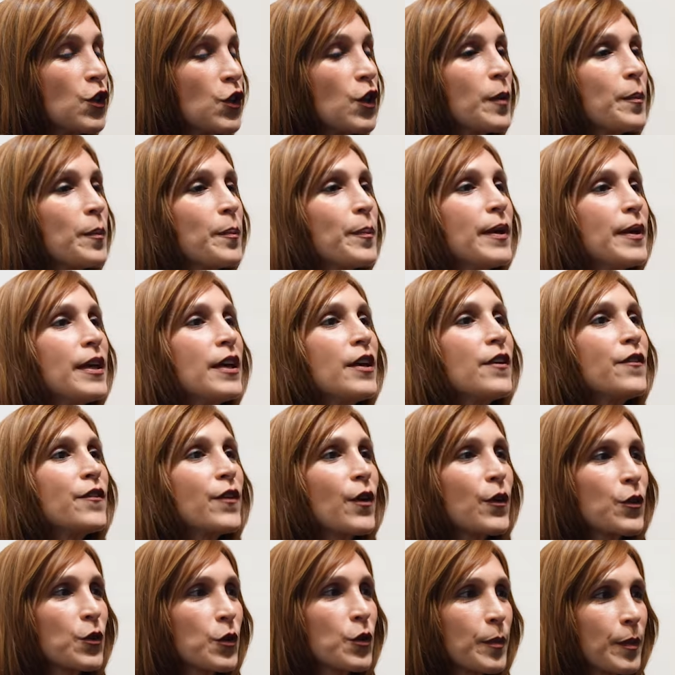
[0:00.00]
You can be
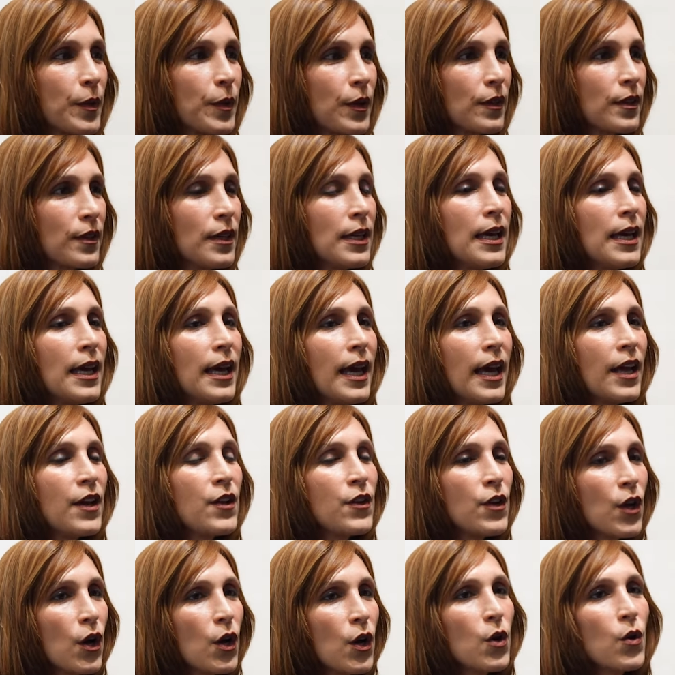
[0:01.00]
vulnerable
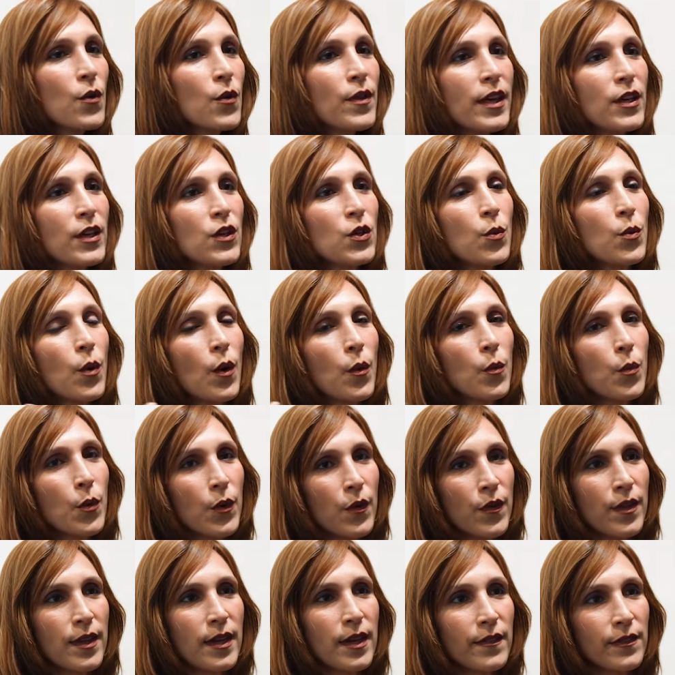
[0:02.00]
and know that you are
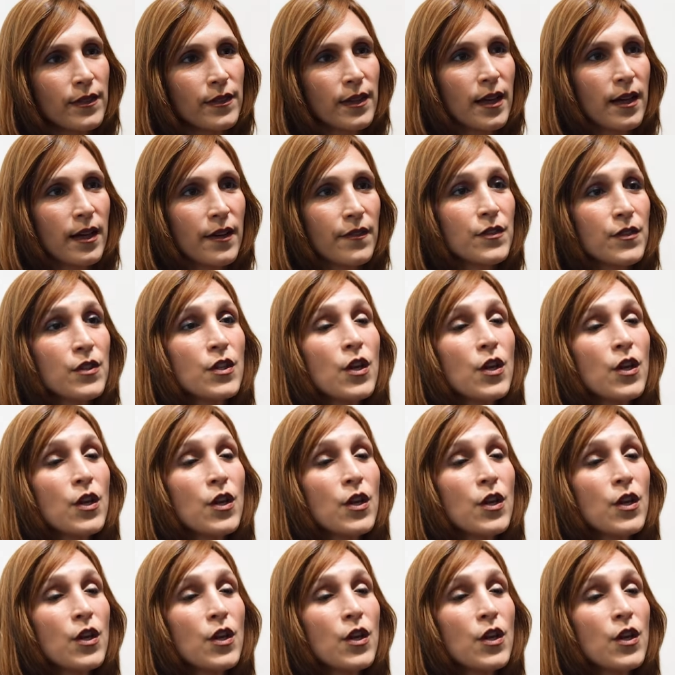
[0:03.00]
worthy of love.